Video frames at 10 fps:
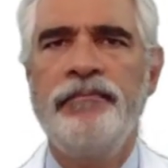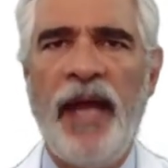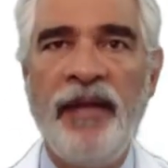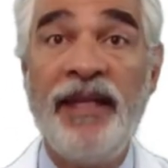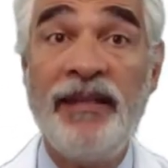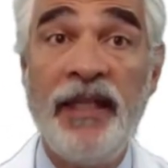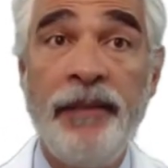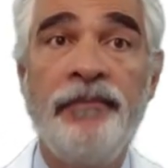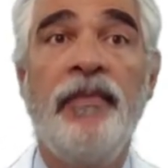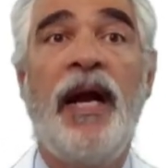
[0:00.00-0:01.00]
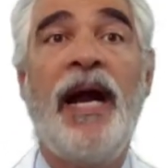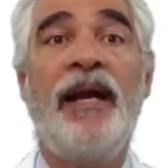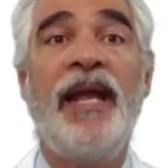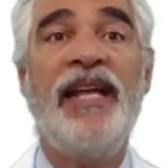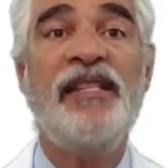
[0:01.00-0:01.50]
and the team
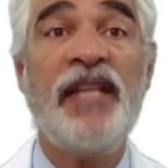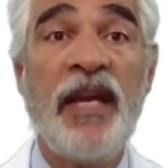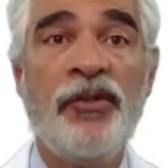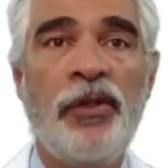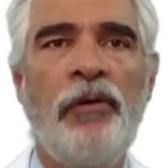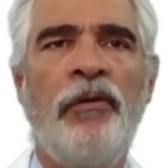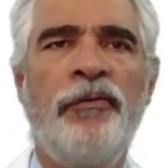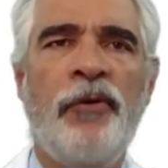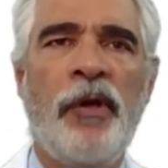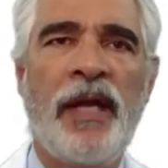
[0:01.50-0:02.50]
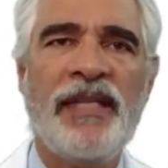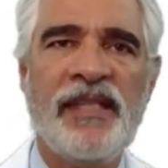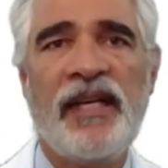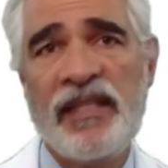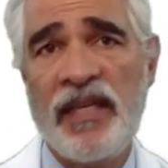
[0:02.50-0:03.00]
are essential for a
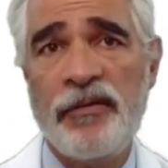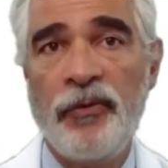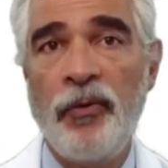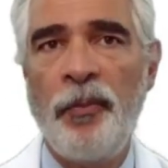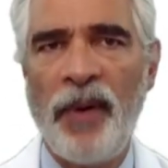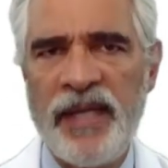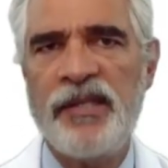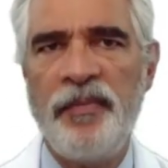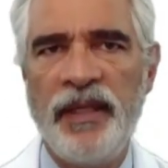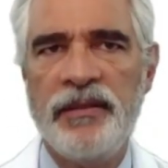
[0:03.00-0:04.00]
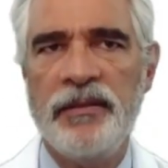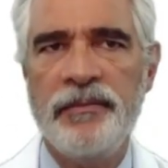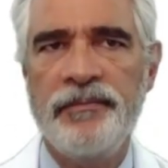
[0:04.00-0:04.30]
successful placement.